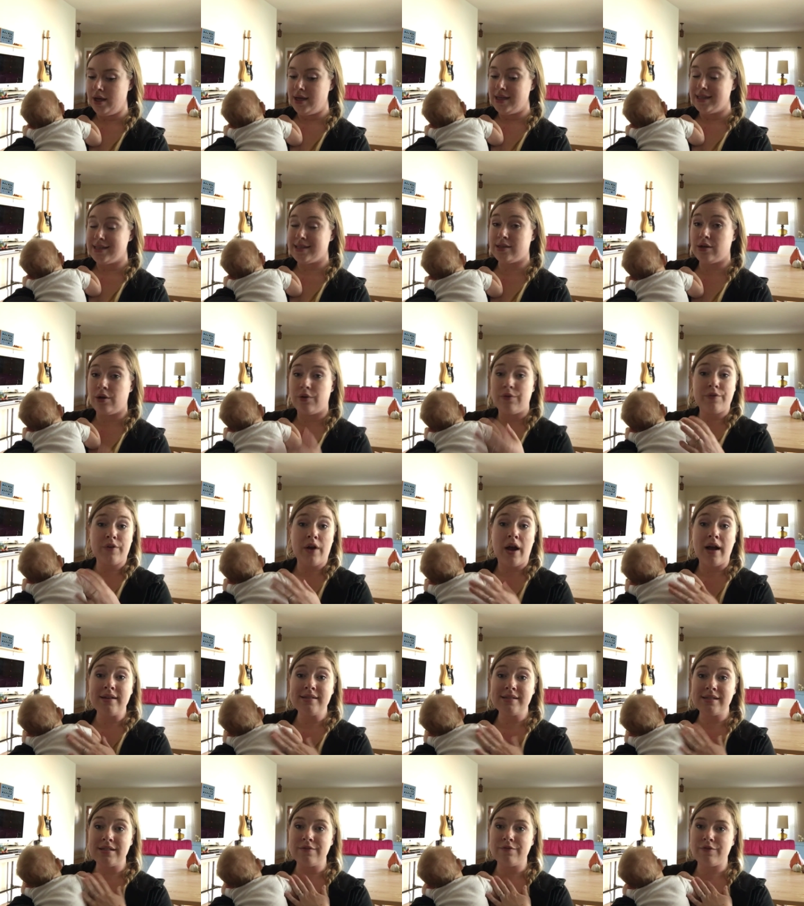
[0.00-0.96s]
So for
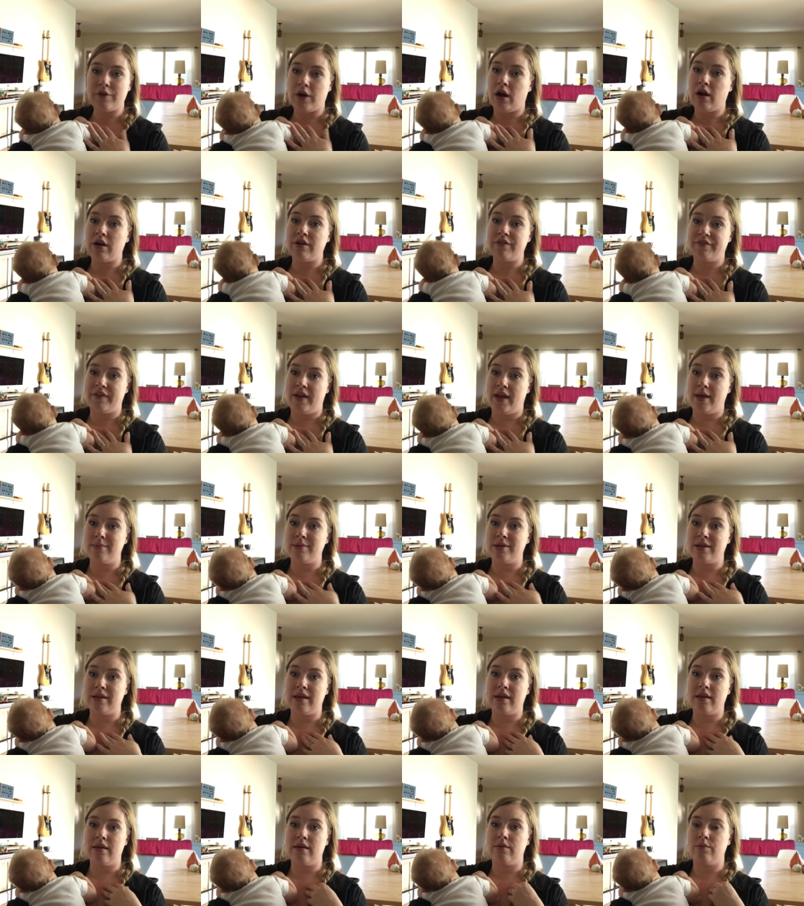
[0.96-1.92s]
us and for our
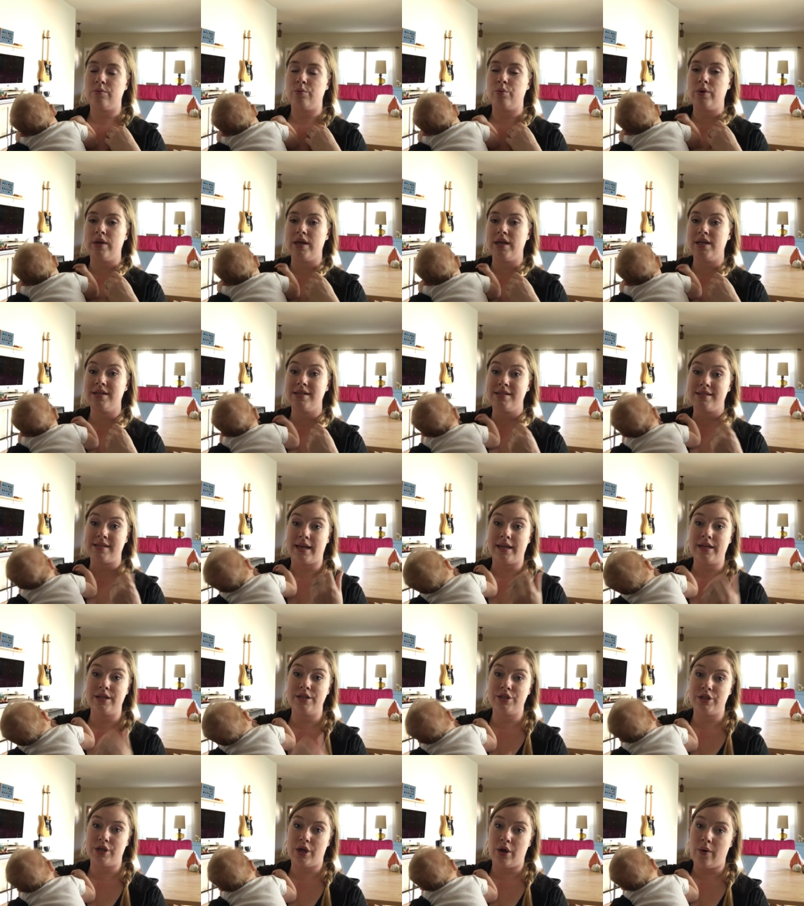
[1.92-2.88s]
family, we
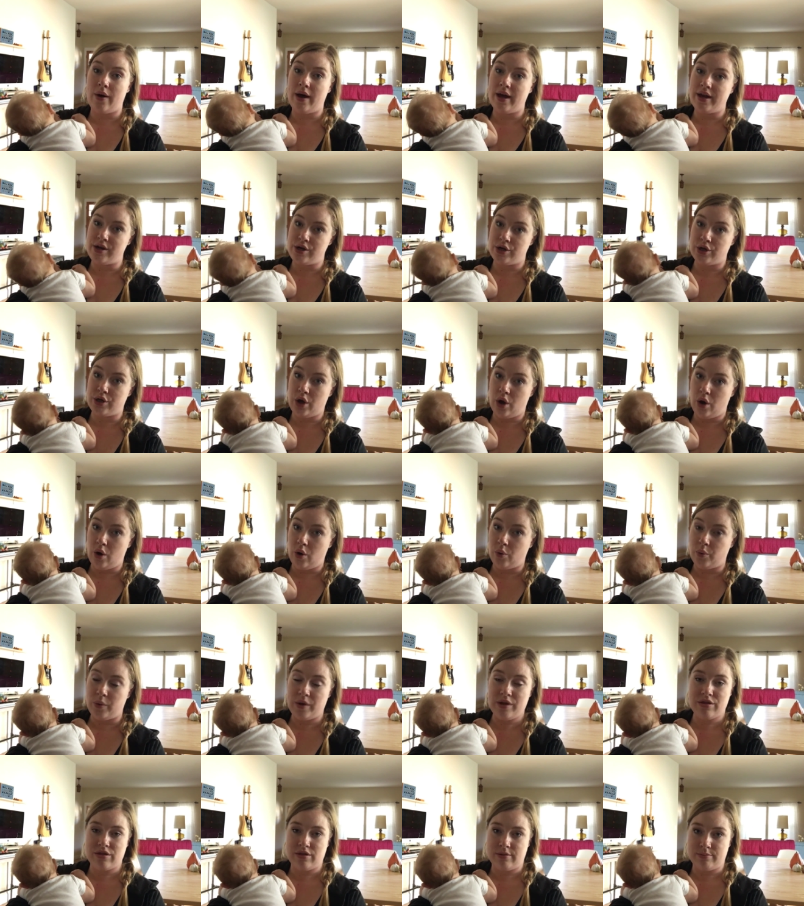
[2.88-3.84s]
decided to go ahead and go
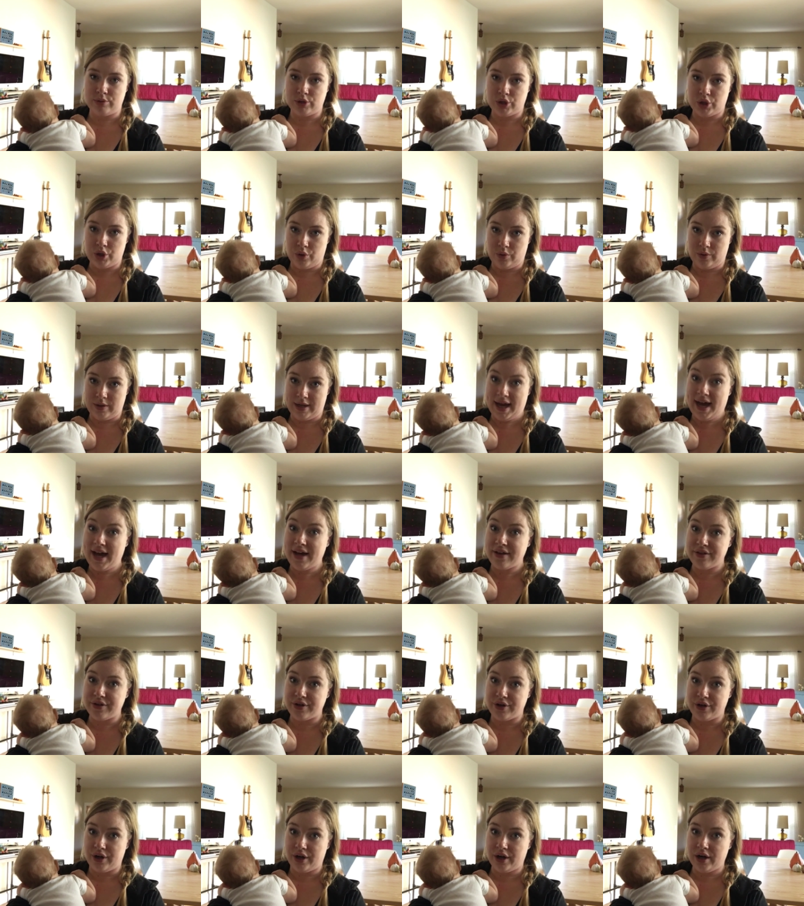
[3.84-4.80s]
with the balloon
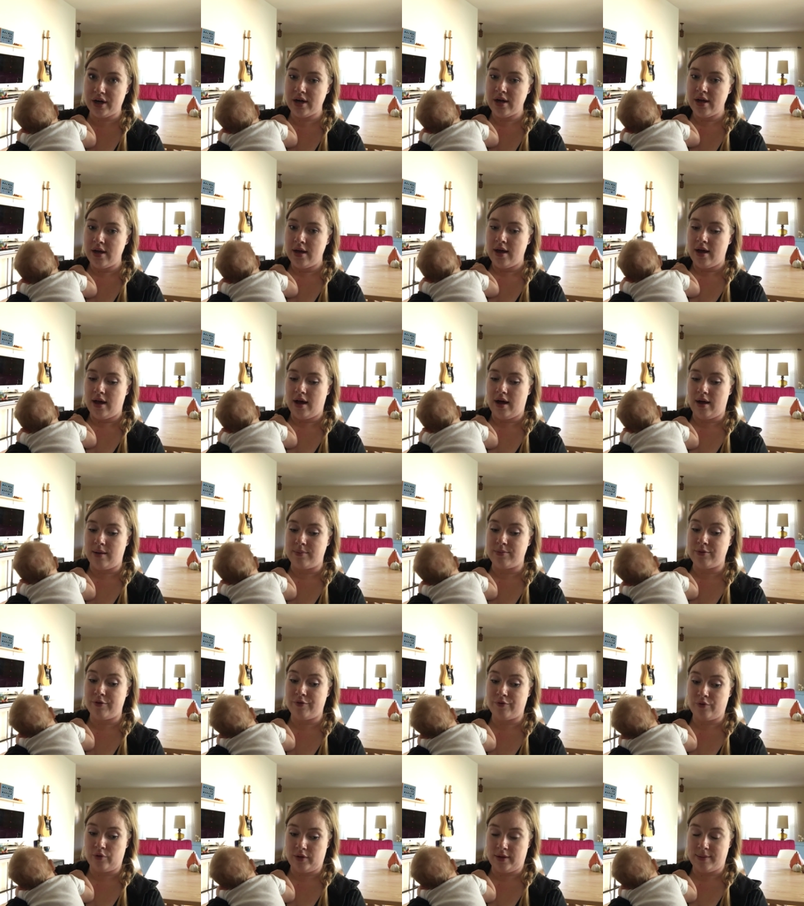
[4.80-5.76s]
catheter, the
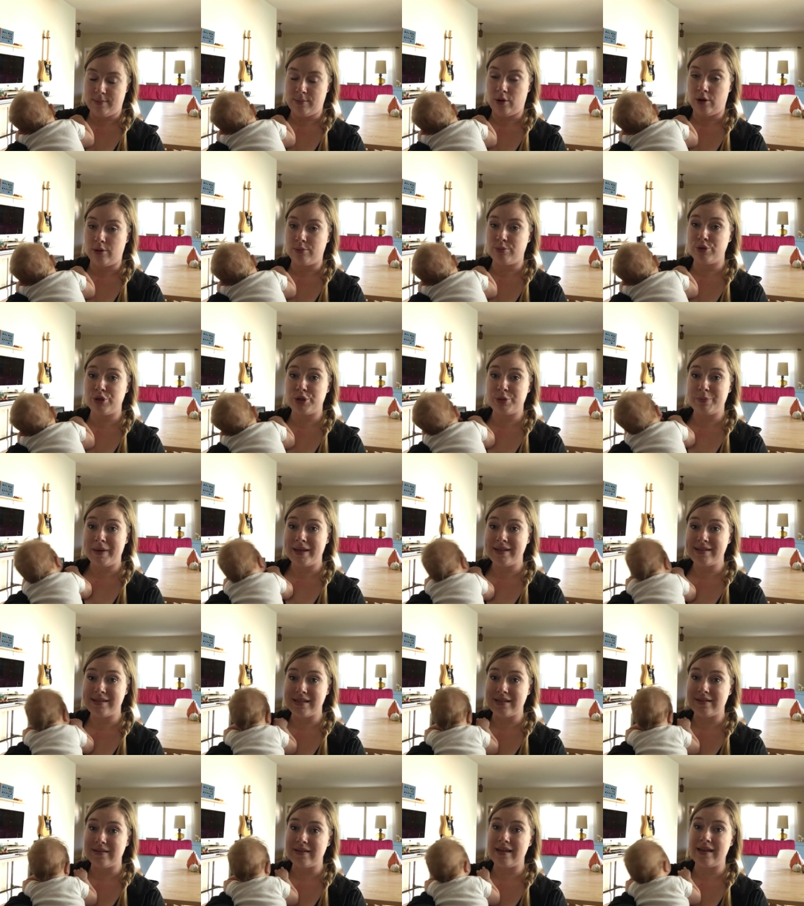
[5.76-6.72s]
Foley bulb, which
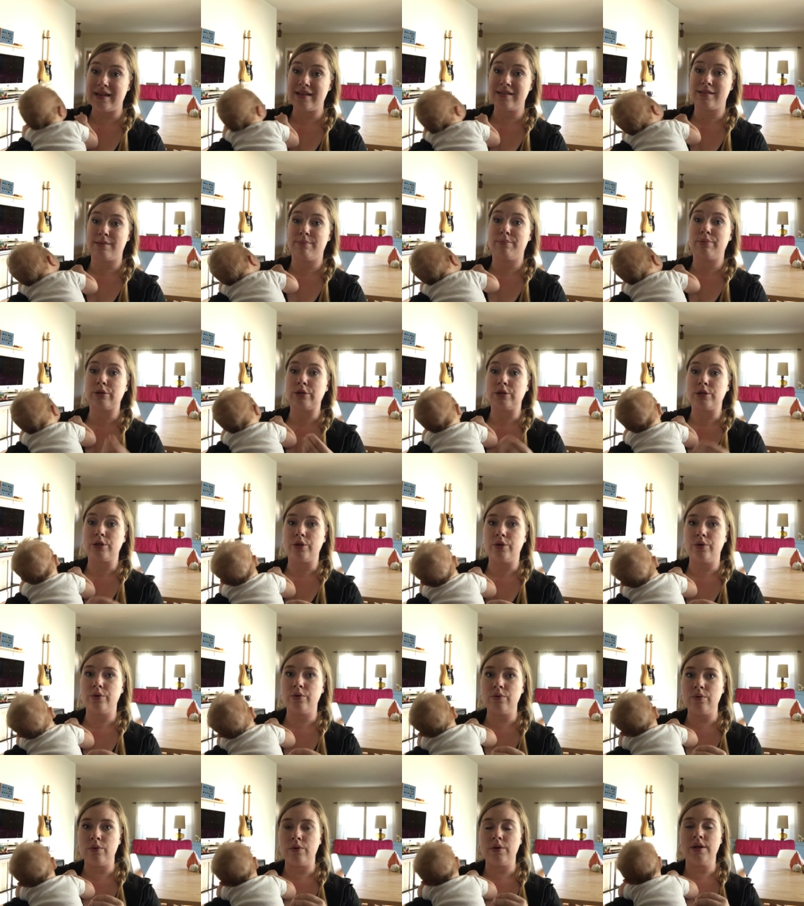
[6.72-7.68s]
basically is a
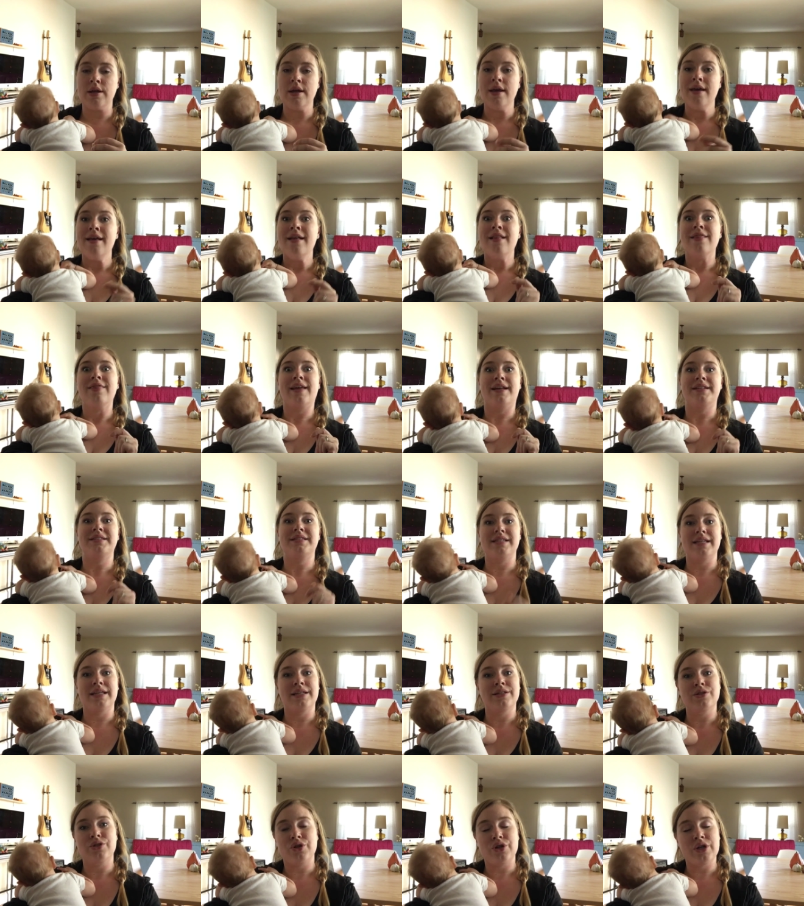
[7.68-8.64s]
balloon that's
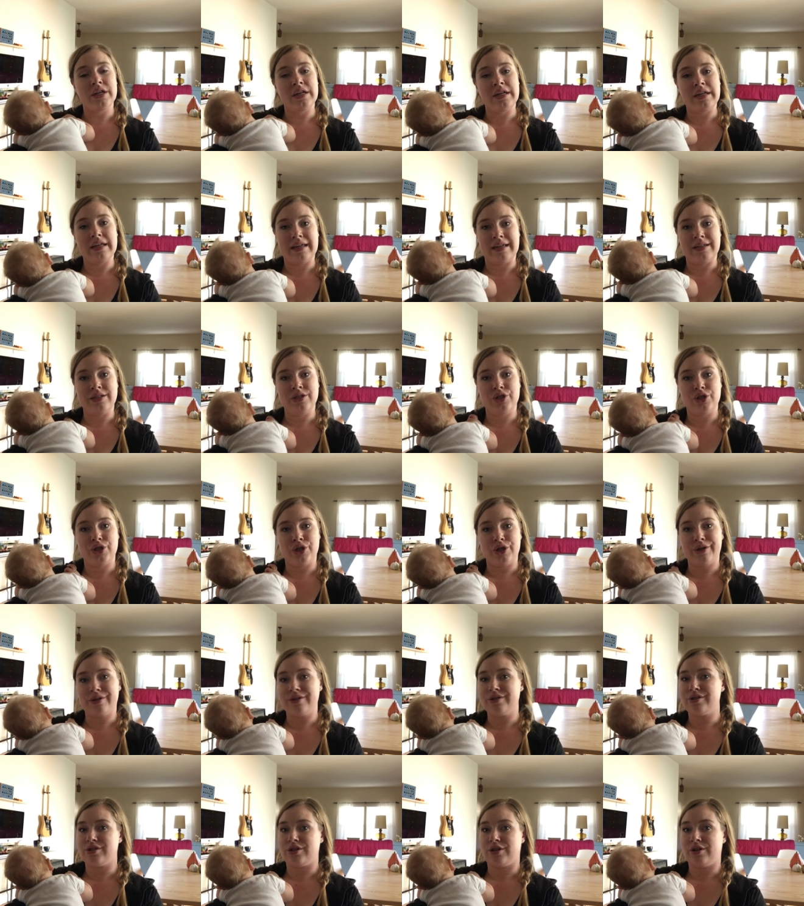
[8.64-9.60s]
inserted into
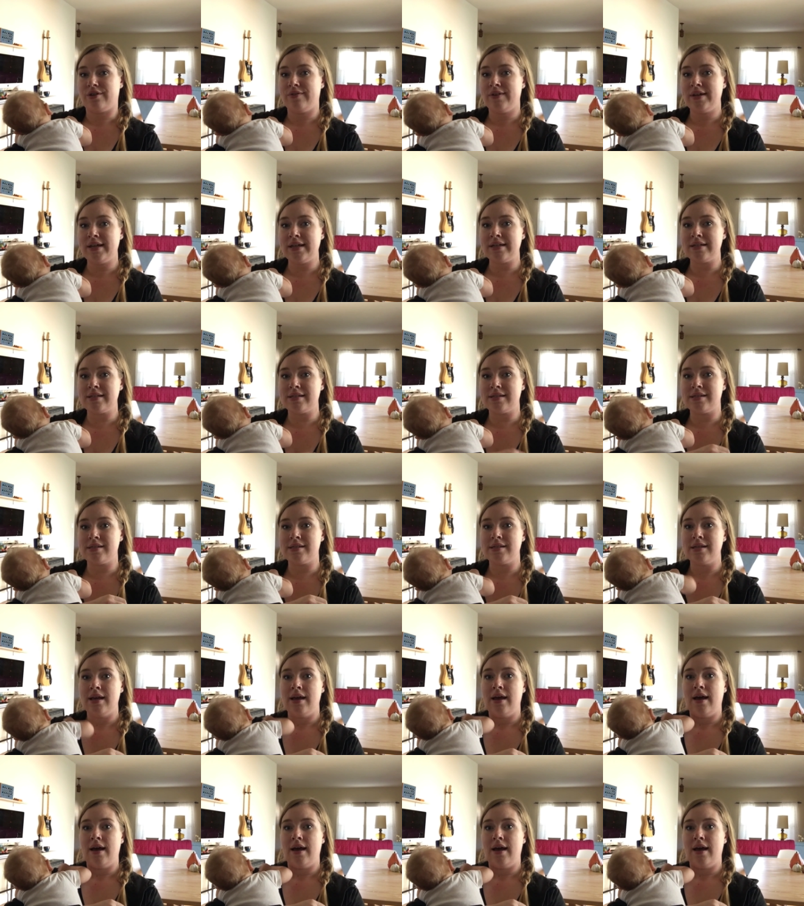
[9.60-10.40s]
your cervix